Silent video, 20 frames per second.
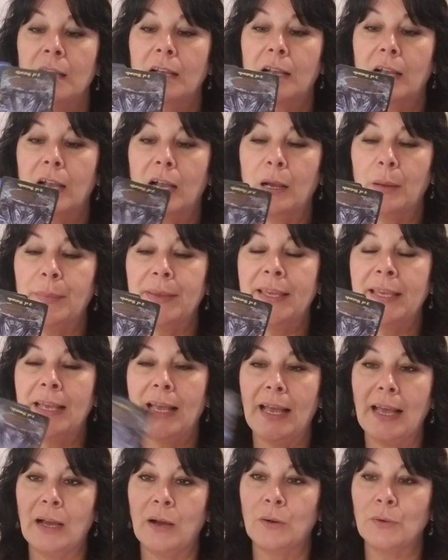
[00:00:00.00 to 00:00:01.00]
coming
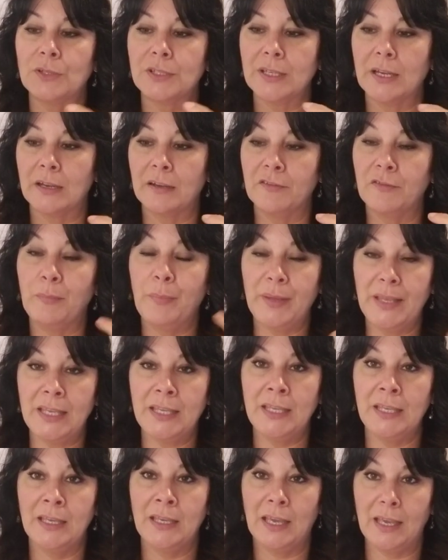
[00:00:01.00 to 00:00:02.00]
out of
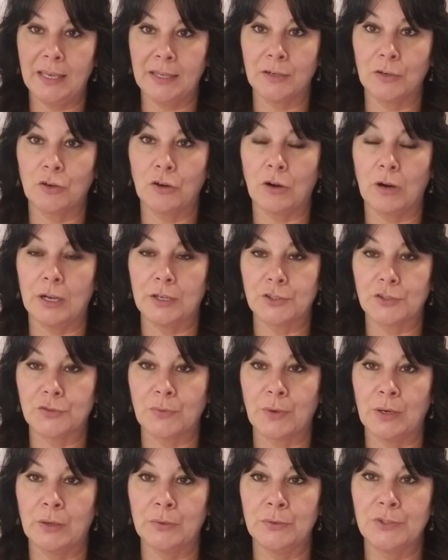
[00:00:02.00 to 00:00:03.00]
being at a
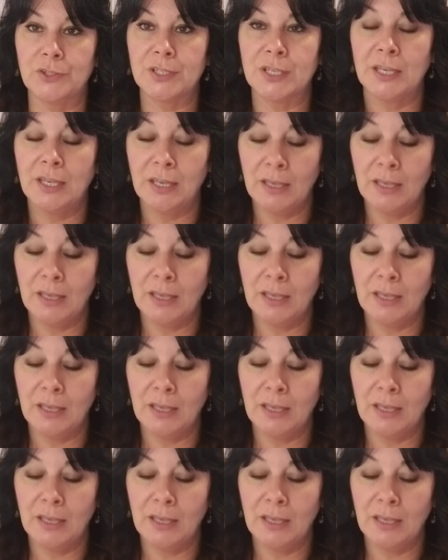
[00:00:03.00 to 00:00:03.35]
crossroads.